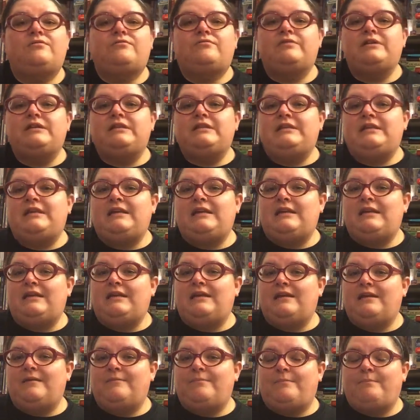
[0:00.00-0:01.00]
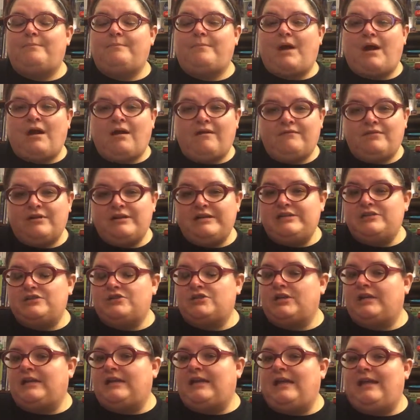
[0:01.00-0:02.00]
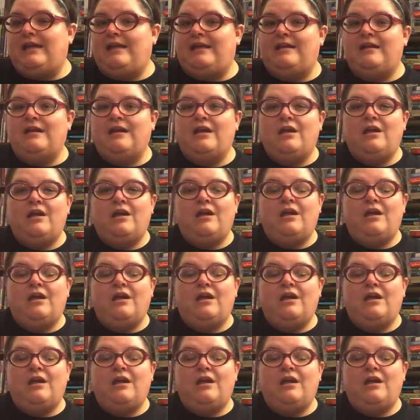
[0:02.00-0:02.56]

really poverty-stricken